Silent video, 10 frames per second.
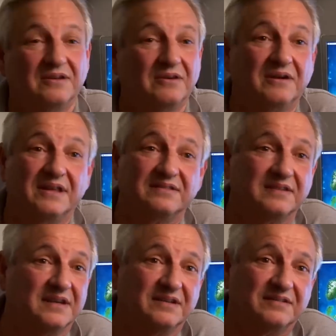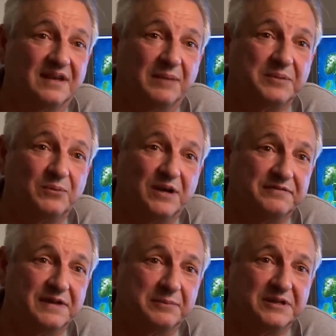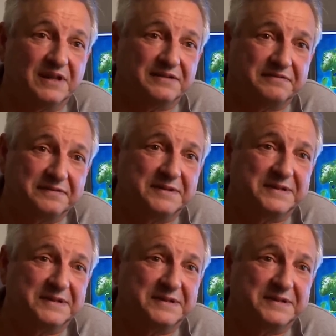You know how they say it's happy wife, happy life.